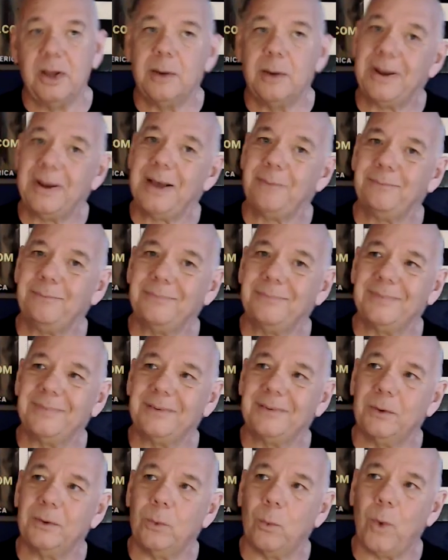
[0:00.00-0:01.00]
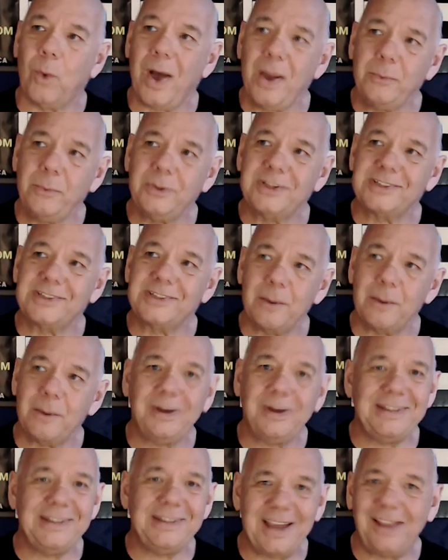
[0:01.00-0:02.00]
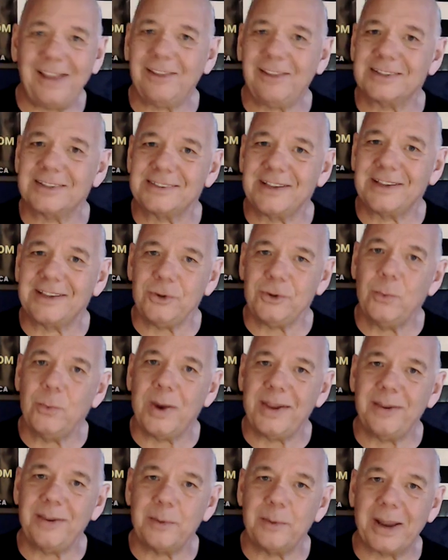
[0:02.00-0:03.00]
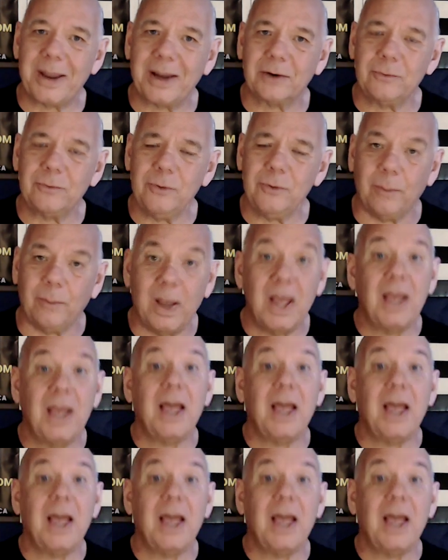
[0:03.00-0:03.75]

Bob, why would somebody tell us that you went in the back room?